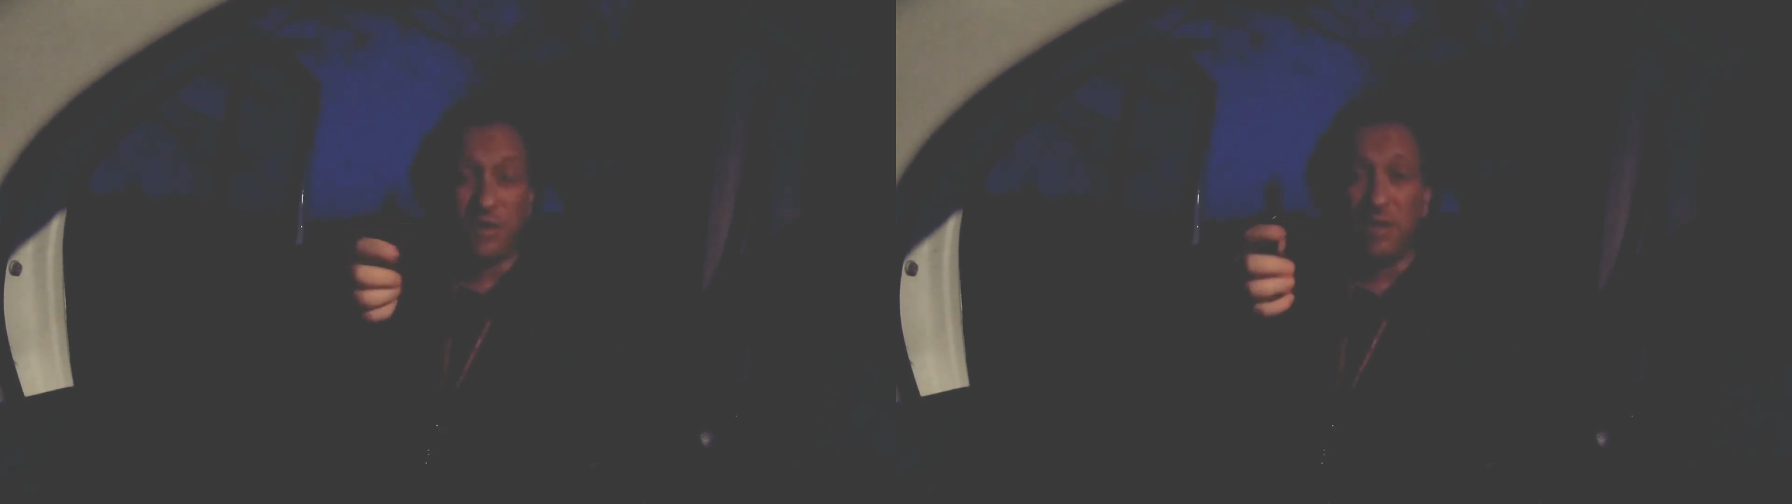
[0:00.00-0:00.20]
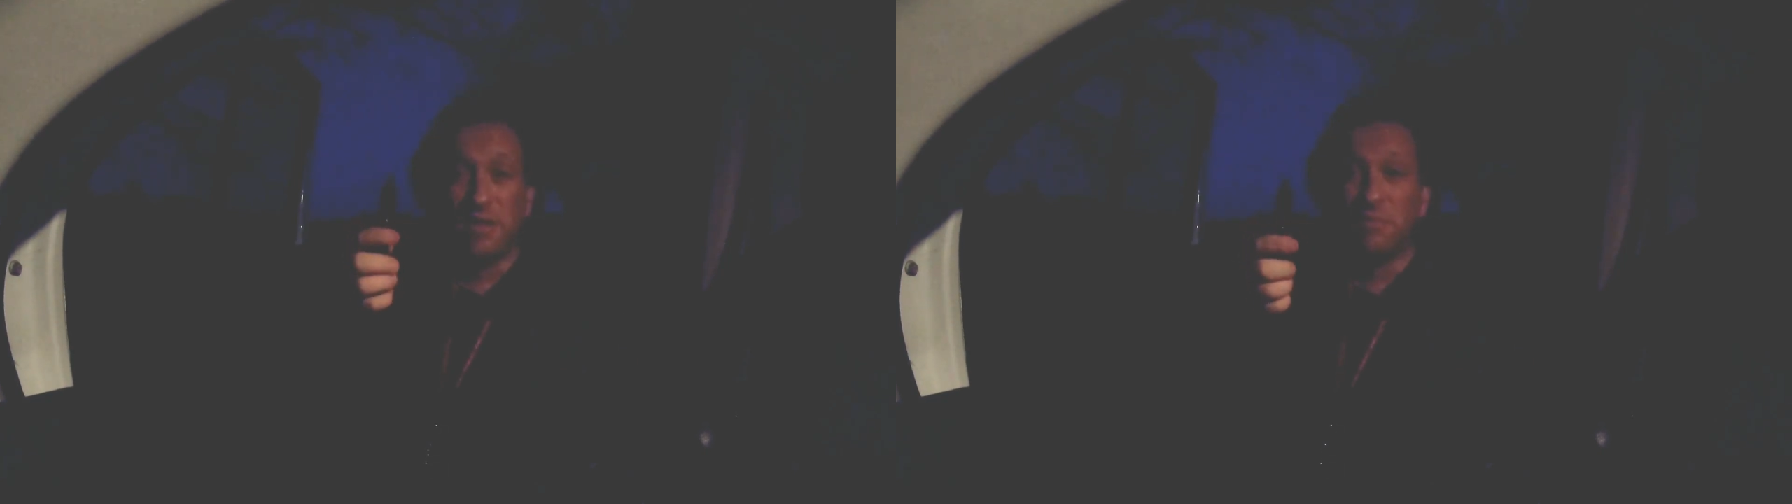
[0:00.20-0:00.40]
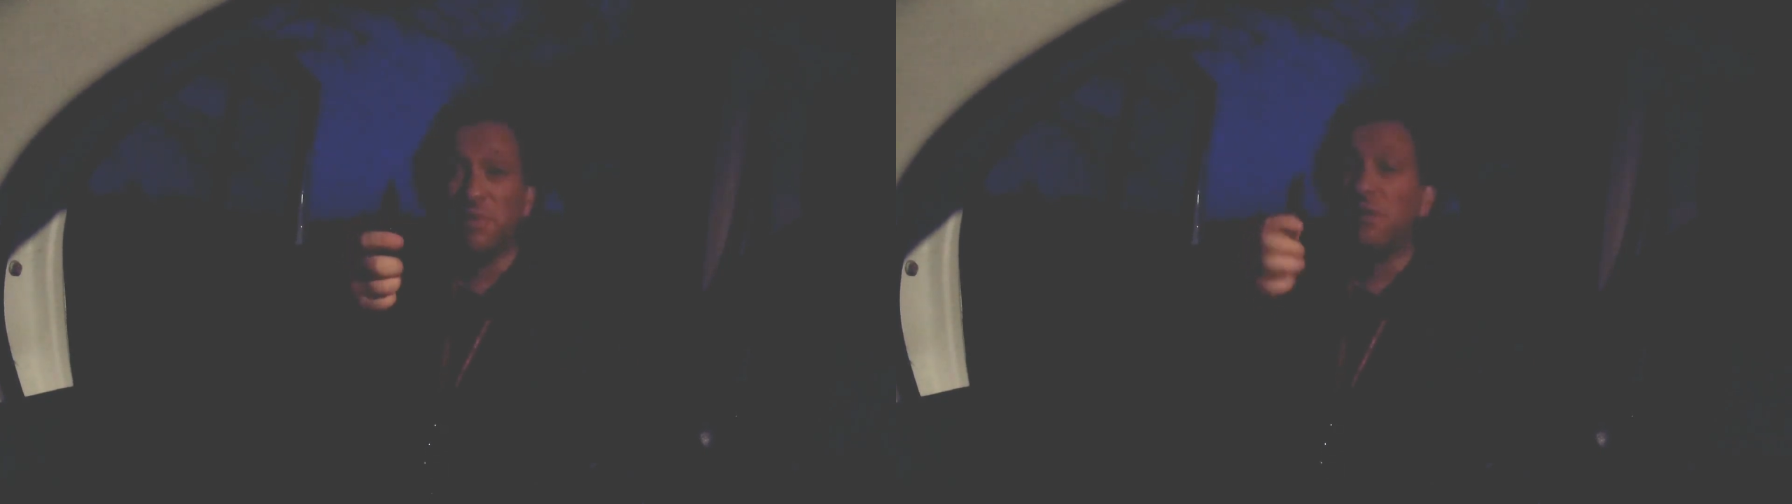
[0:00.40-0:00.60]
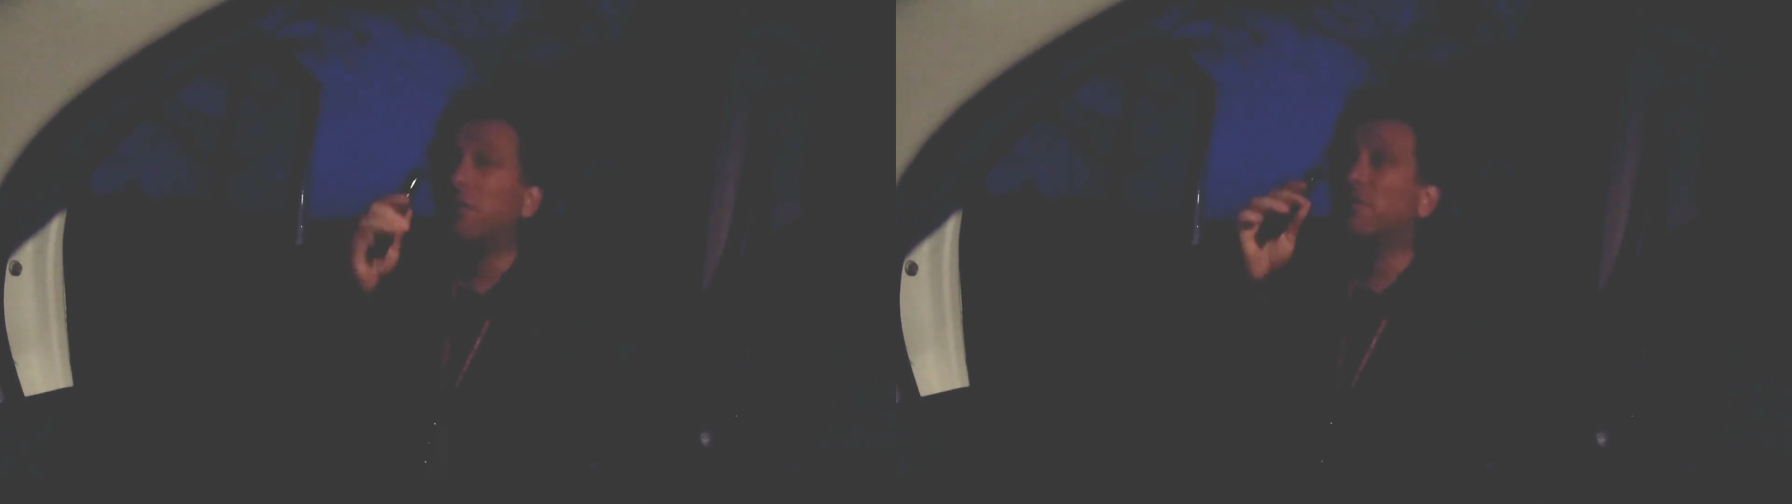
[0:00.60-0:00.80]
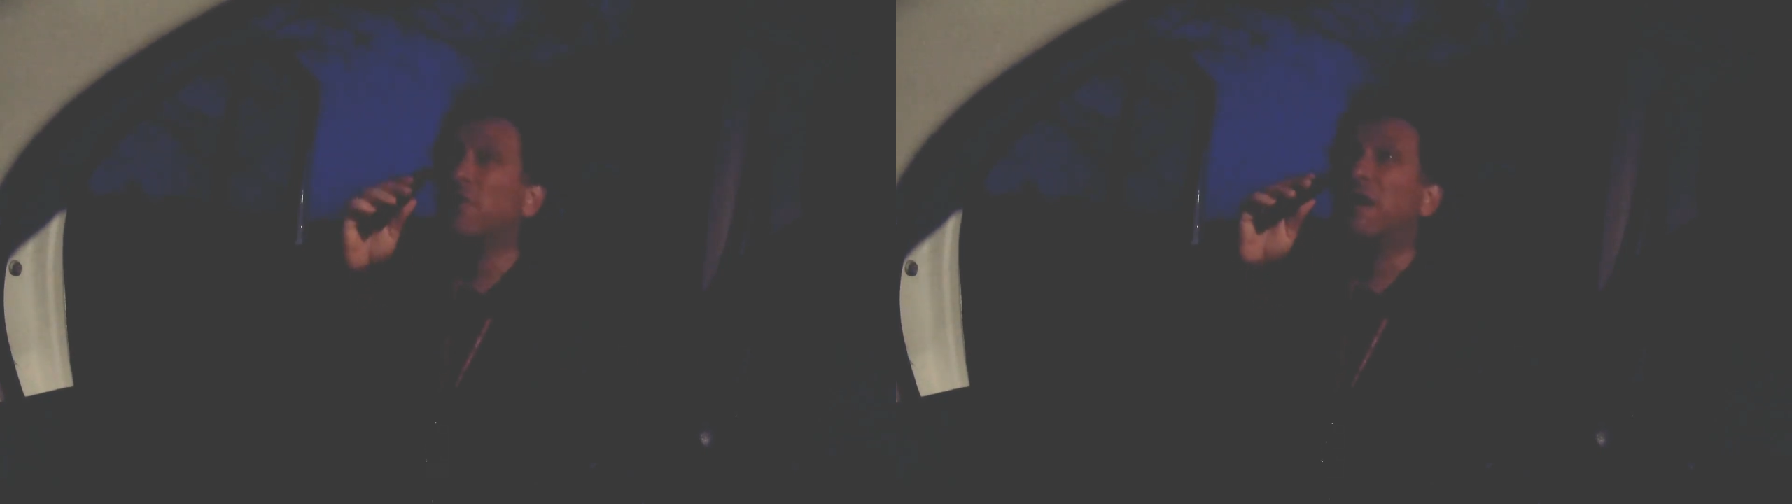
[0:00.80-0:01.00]
and this was a
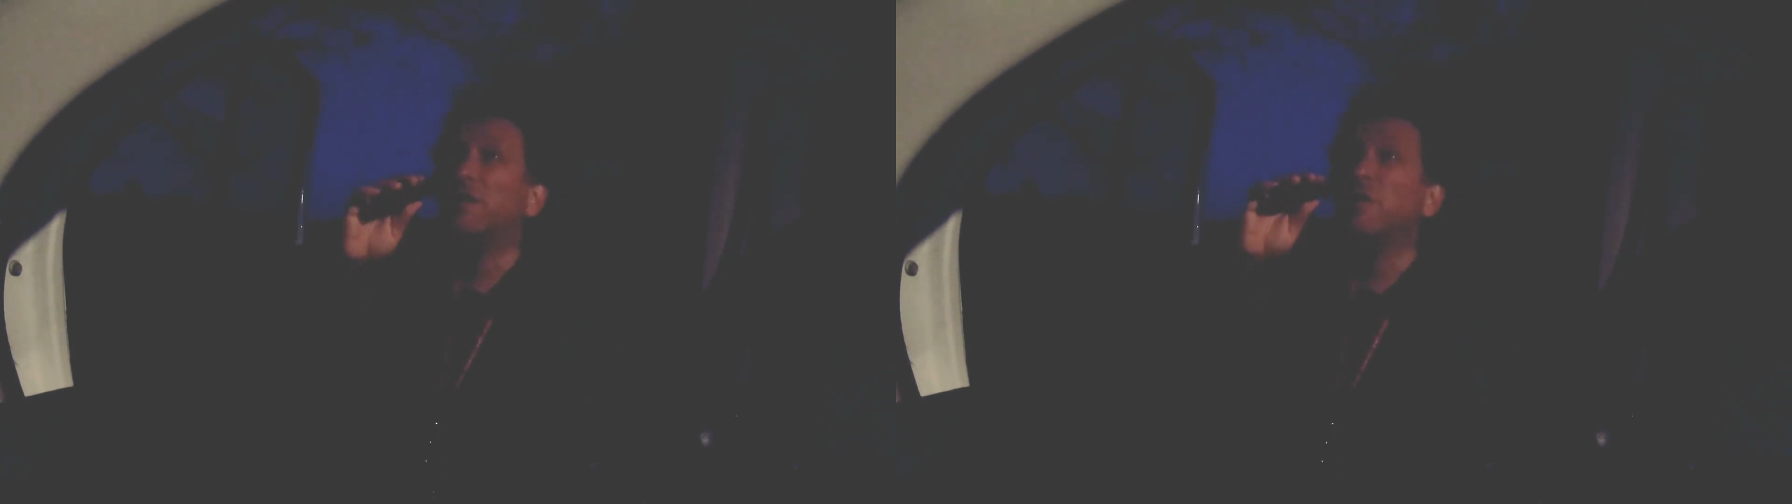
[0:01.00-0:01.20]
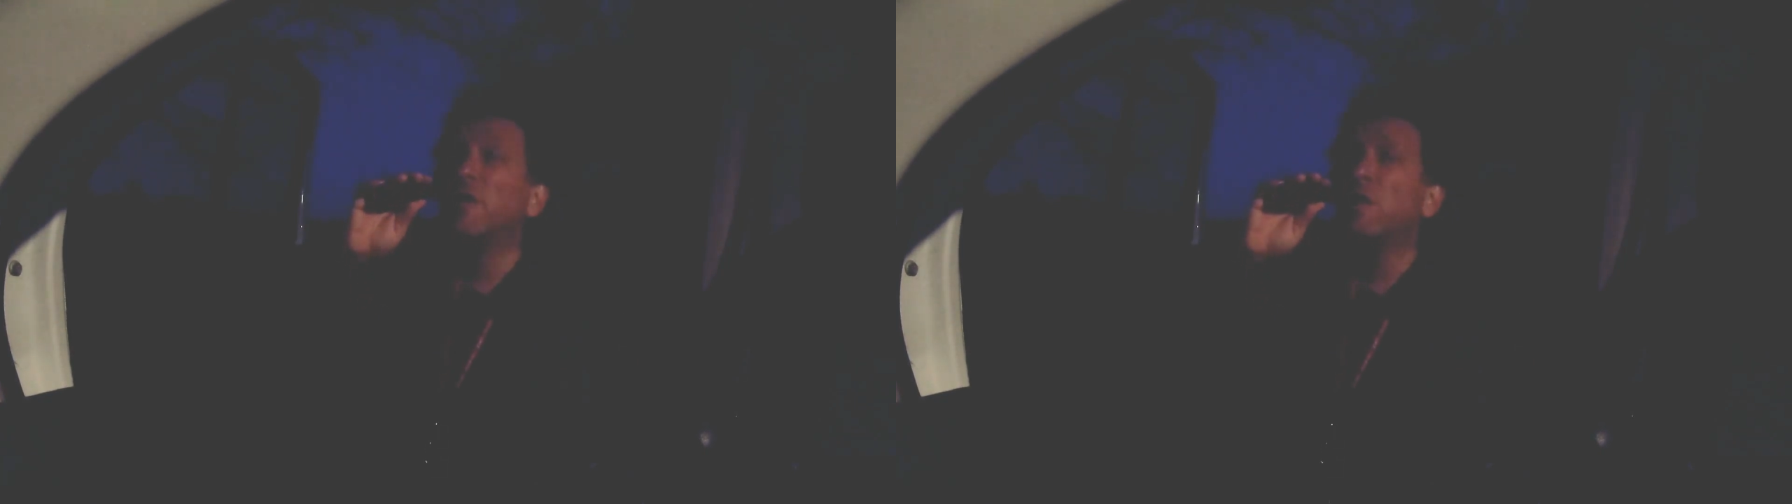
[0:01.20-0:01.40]
good crutch